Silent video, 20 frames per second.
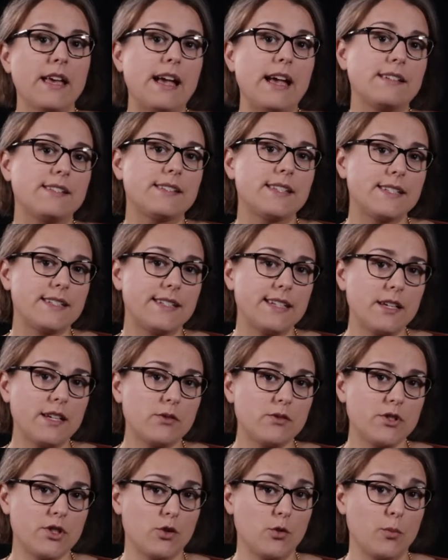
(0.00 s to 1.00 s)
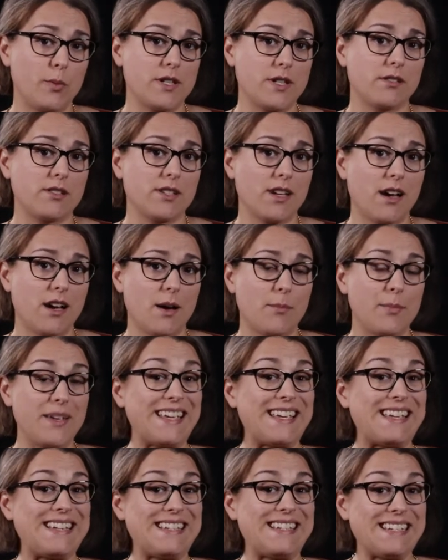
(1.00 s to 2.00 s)
As the CO2 builds up,
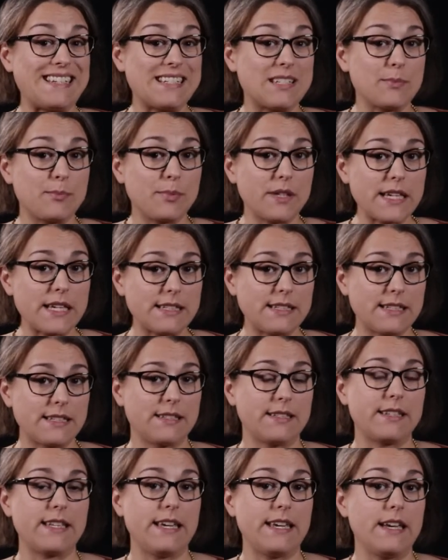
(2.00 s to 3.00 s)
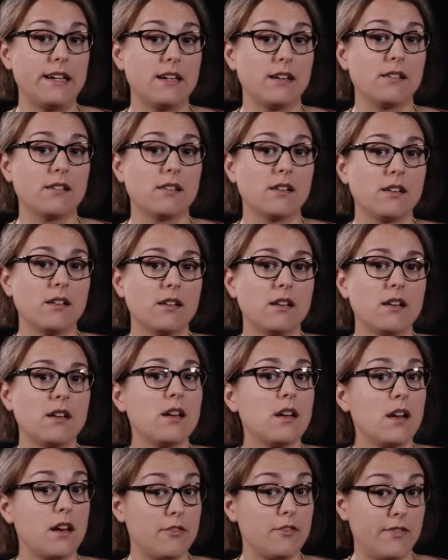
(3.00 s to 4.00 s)
it displaces the air.
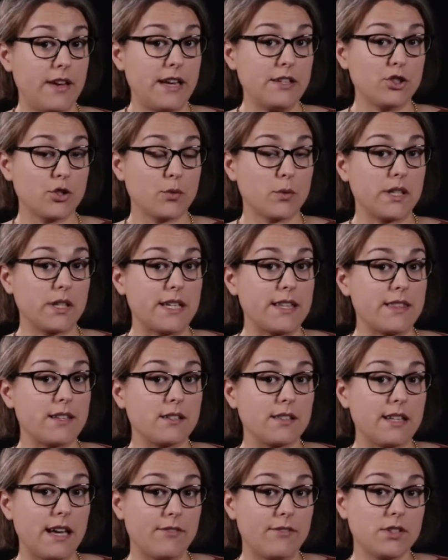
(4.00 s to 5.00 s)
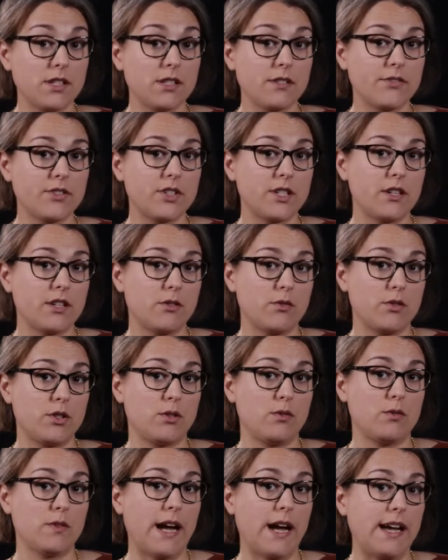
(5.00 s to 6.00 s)
Eventually, the level of
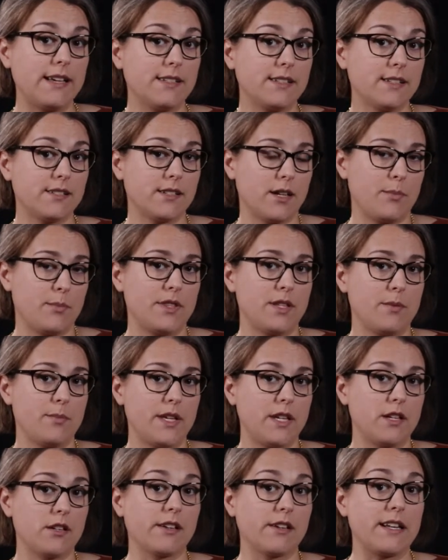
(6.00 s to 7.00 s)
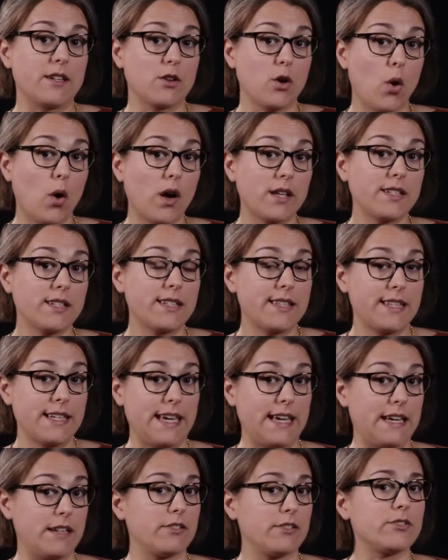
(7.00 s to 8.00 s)
CO2 rises up in the beaker and causes the
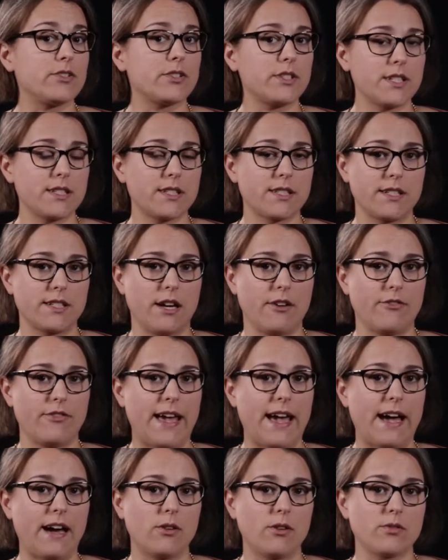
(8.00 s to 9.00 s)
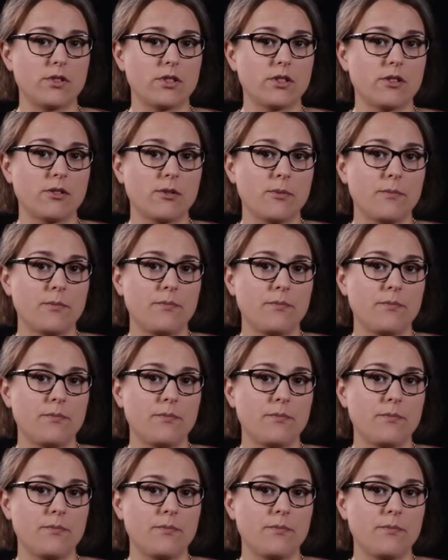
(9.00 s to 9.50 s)
candles to snuff out.